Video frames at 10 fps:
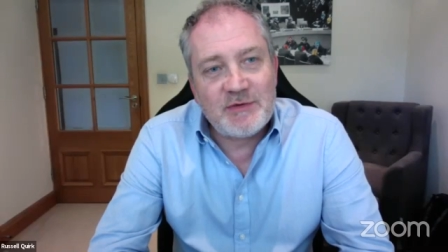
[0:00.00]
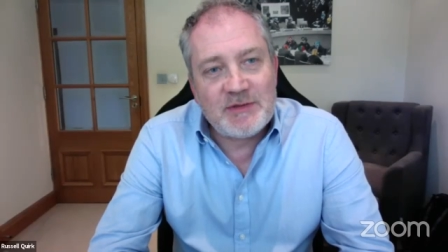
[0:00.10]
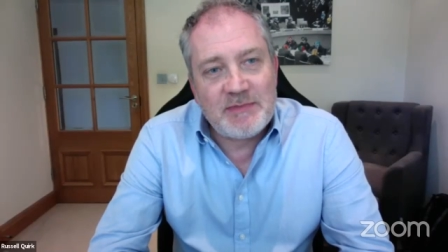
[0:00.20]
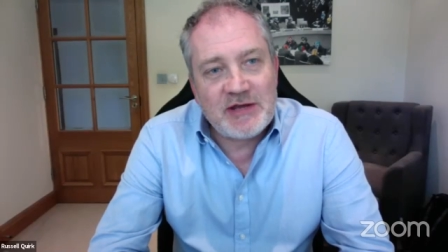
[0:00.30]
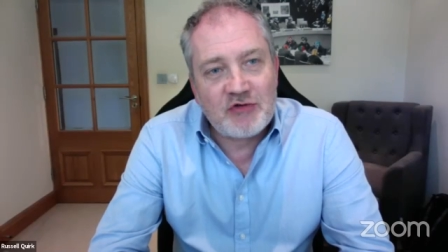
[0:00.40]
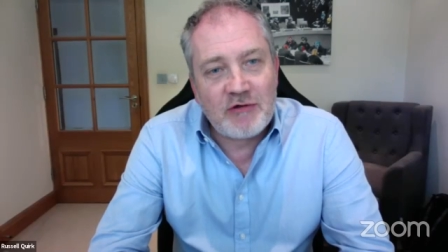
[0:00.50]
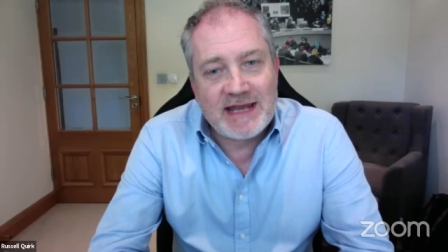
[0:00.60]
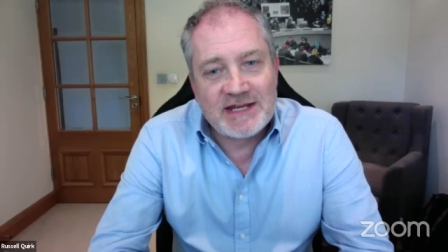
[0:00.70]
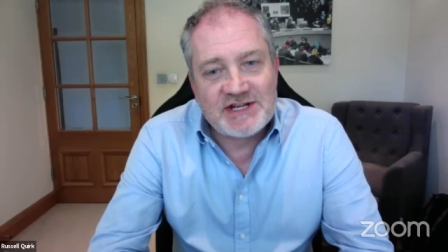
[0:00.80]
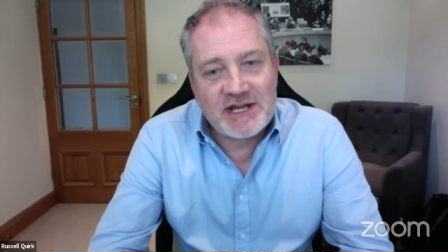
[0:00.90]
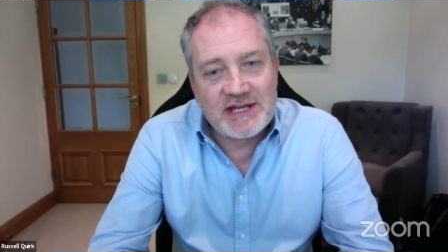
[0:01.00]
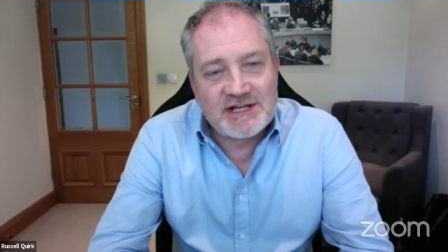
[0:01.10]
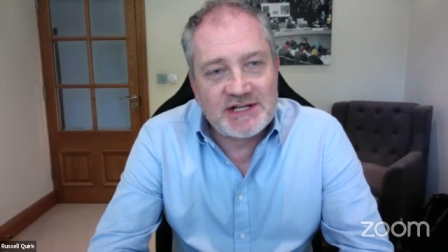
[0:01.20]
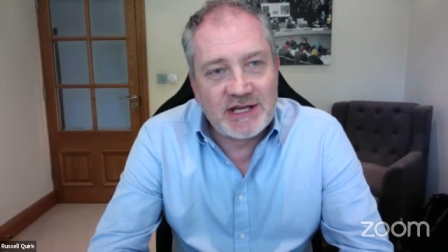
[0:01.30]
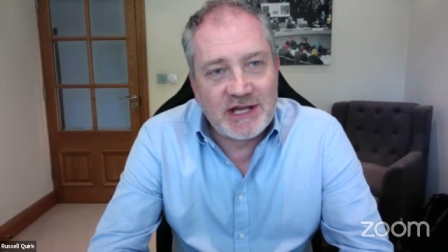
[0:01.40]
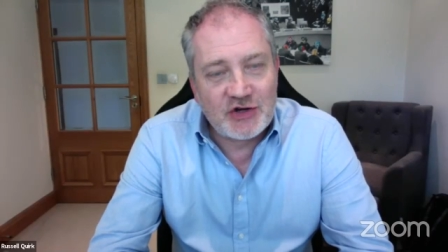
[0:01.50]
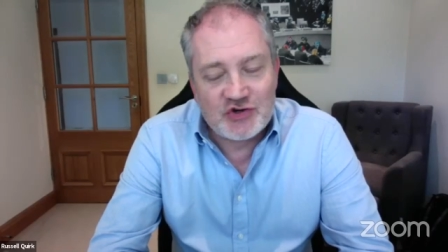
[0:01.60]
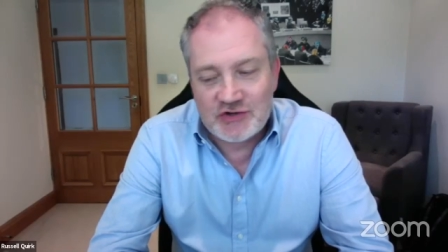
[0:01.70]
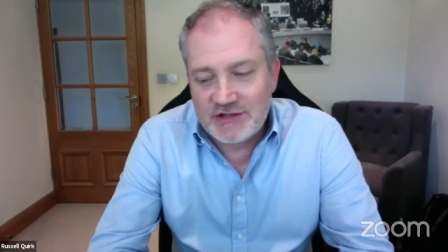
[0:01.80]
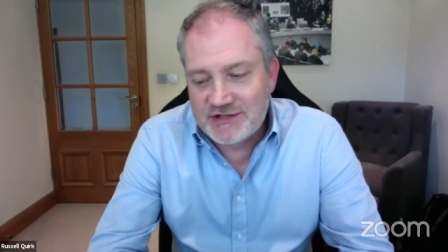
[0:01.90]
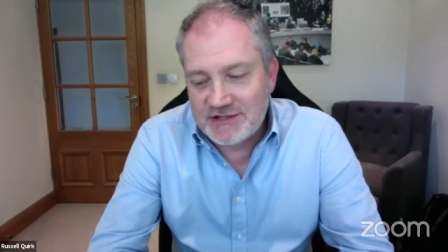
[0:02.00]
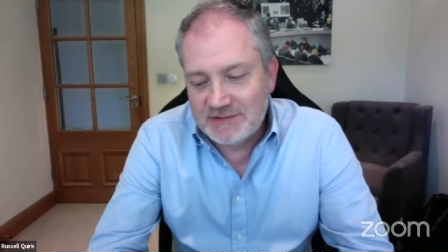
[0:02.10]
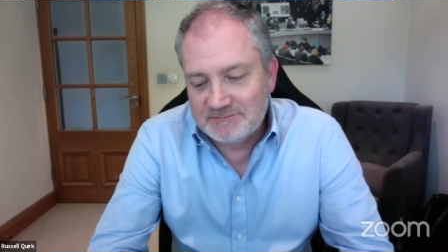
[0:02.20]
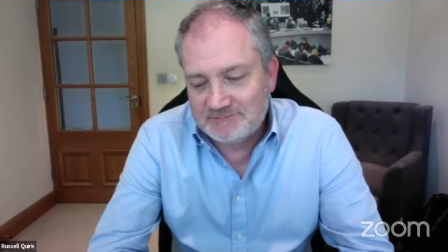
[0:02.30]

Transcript: And estates in the country, you see.